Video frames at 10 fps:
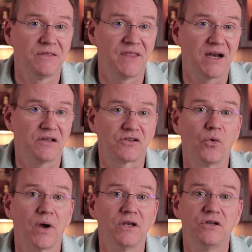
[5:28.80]
that it's
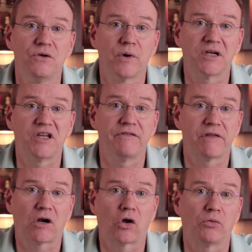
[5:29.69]
going to, uh, to give
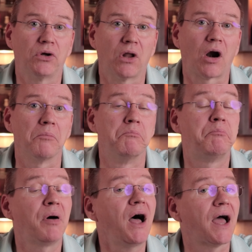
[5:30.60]
you that audible alarm.
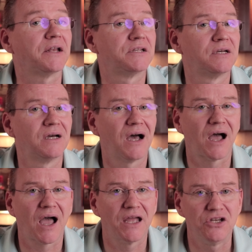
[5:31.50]
But
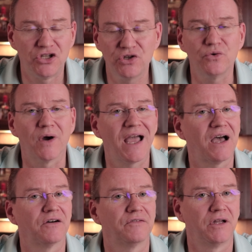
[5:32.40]
I do
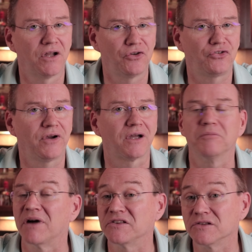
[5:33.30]
have another trick up my